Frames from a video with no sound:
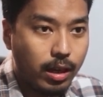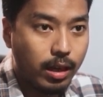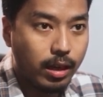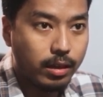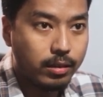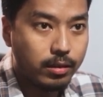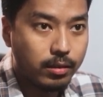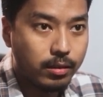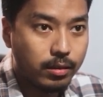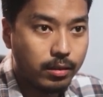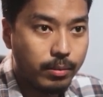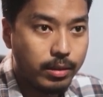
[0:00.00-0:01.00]
and
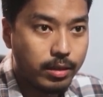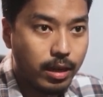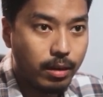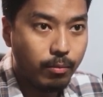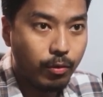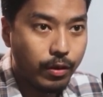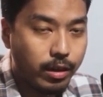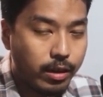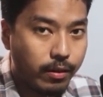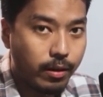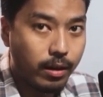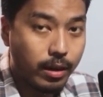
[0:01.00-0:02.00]
basically moving
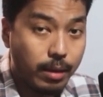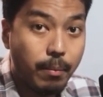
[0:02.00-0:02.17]
the